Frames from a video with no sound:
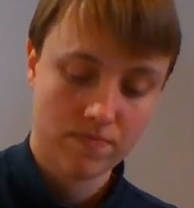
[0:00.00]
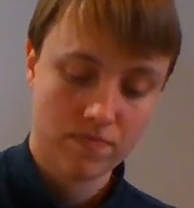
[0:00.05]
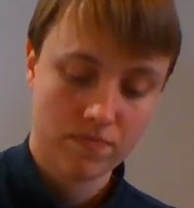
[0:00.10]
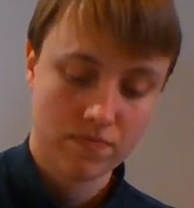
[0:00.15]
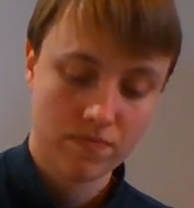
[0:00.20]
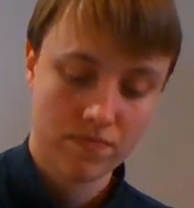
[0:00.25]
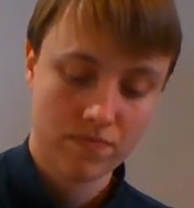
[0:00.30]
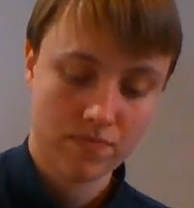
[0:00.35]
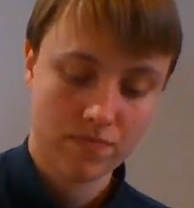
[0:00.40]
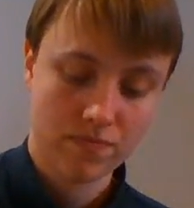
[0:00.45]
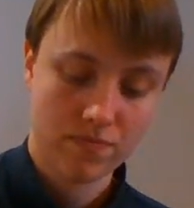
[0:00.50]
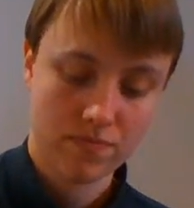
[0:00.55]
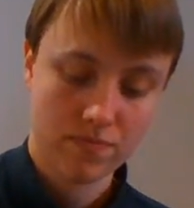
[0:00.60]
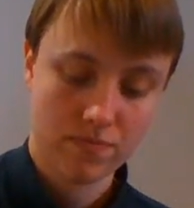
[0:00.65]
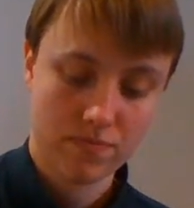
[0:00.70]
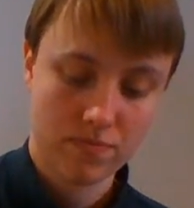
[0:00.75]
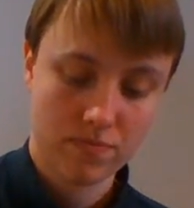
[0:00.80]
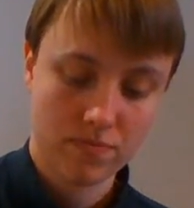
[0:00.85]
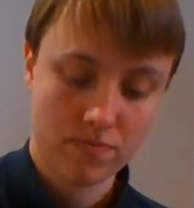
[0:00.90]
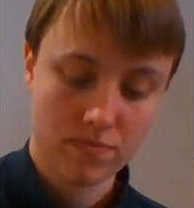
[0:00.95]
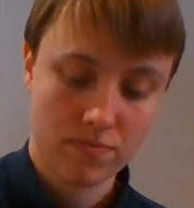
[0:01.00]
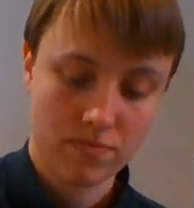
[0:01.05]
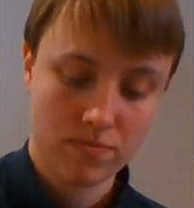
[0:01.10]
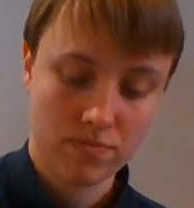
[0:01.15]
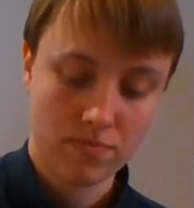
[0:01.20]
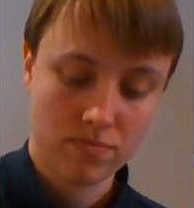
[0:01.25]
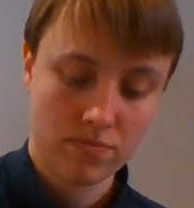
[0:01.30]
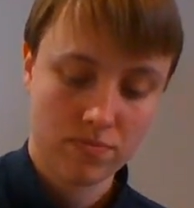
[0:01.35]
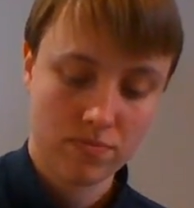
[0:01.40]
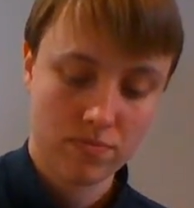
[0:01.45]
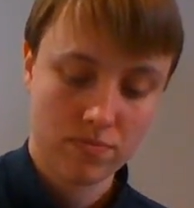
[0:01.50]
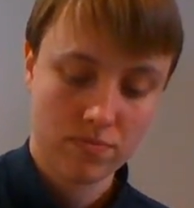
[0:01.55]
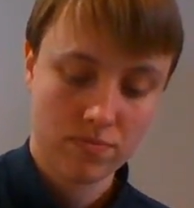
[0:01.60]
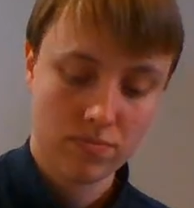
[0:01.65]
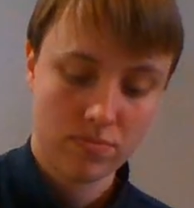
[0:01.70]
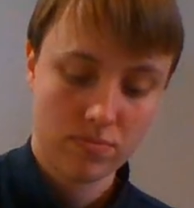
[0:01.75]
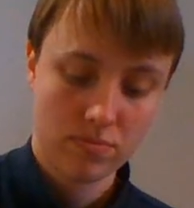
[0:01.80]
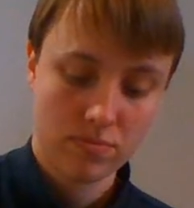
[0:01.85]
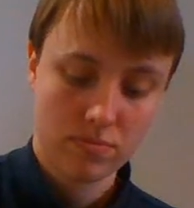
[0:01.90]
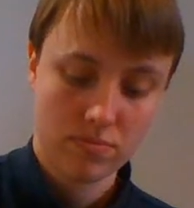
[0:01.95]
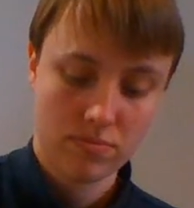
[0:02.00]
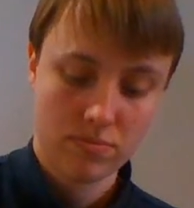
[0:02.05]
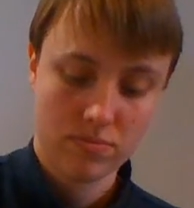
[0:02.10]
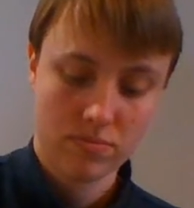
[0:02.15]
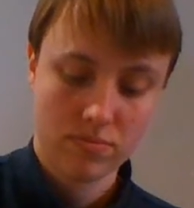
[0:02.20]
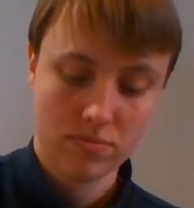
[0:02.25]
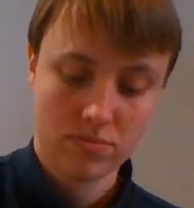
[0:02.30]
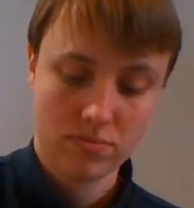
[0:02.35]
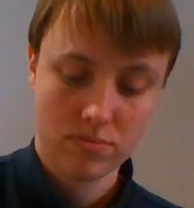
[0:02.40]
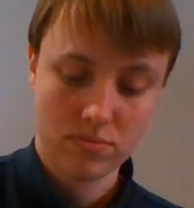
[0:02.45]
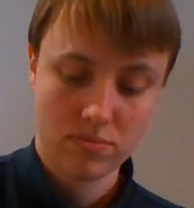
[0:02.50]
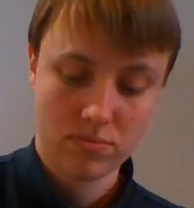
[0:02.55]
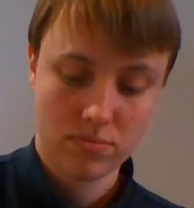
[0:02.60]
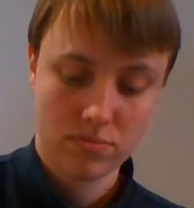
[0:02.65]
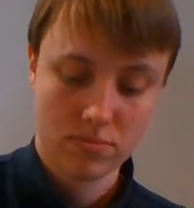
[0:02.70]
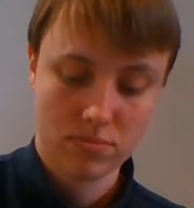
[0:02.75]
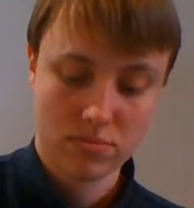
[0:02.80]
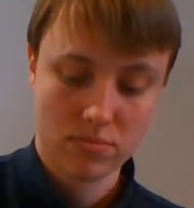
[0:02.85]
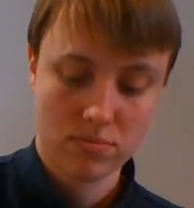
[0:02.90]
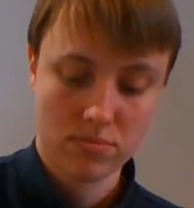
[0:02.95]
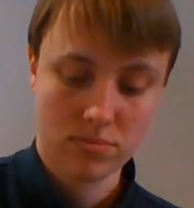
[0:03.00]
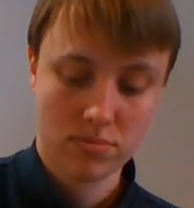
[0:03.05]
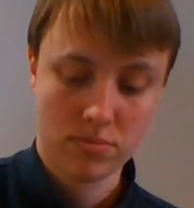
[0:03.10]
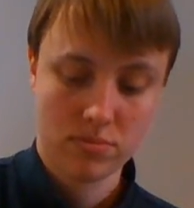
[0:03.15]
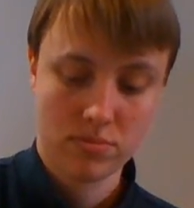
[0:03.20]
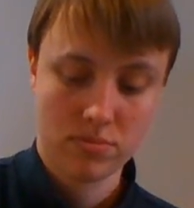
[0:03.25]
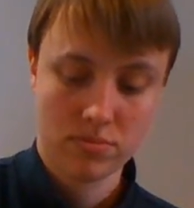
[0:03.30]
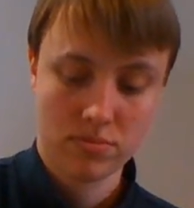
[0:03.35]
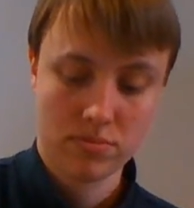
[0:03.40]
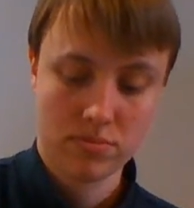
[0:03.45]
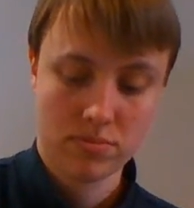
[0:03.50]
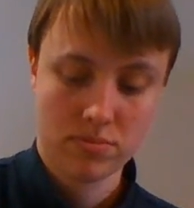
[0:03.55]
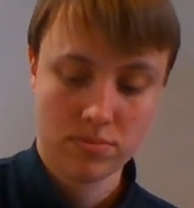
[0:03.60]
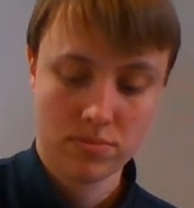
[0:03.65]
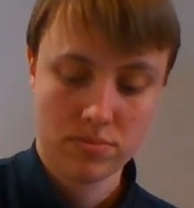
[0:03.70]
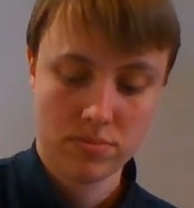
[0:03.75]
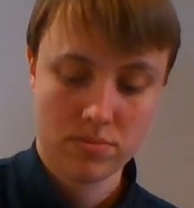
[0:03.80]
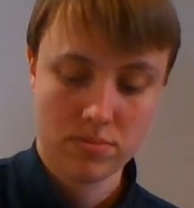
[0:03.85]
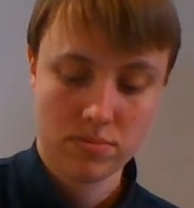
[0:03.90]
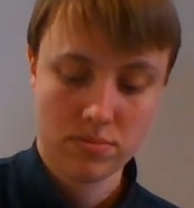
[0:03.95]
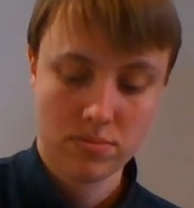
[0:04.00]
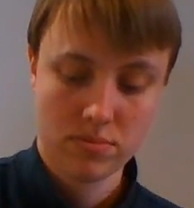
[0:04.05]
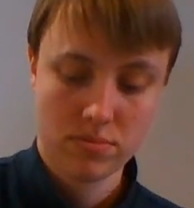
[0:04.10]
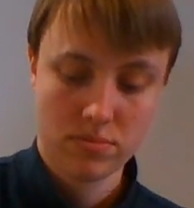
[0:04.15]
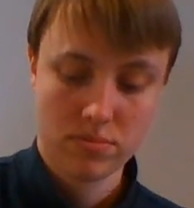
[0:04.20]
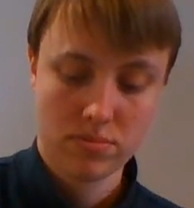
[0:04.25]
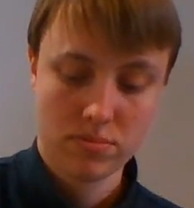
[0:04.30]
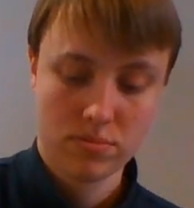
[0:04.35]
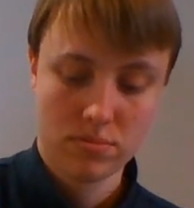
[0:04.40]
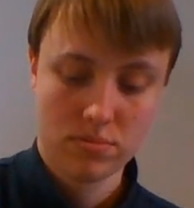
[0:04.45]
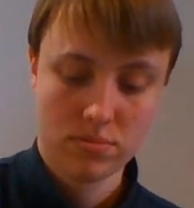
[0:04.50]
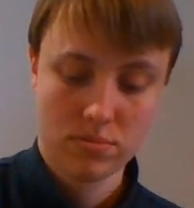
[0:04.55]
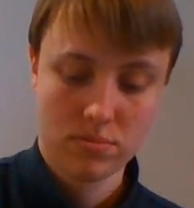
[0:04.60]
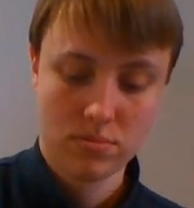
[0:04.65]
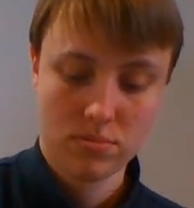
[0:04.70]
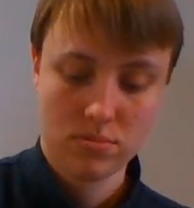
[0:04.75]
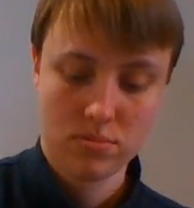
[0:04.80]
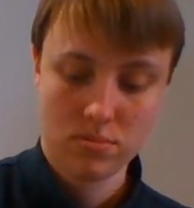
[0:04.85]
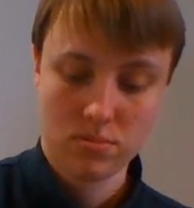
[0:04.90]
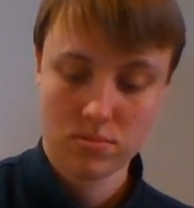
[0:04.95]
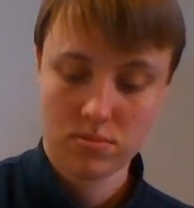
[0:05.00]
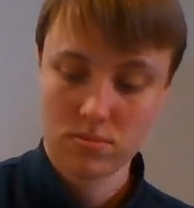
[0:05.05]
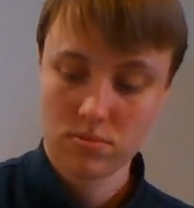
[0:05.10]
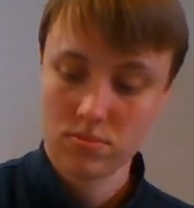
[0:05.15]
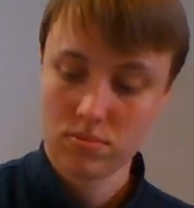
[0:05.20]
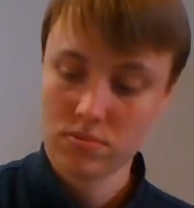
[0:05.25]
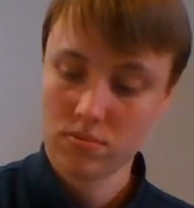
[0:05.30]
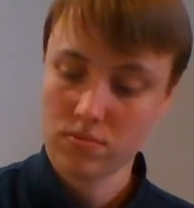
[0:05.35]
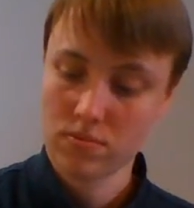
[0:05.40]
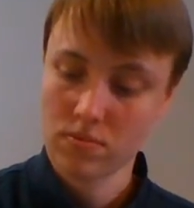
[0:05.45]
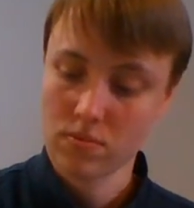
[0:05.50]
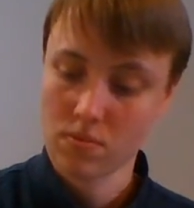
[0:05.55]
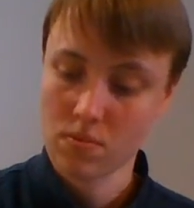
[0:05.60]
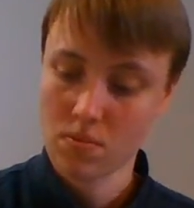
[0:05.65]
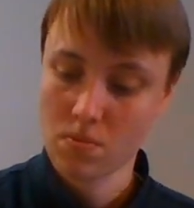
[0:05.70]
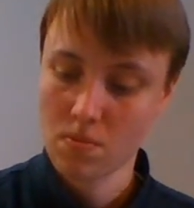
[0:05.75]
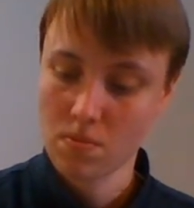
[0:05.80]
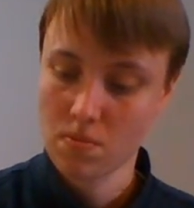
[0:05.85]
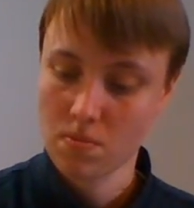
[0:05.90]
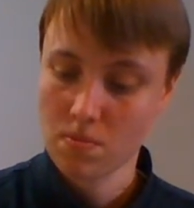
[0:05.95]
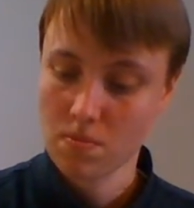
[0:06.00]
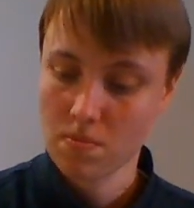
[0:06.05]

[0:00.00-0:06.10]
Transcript: [no speech]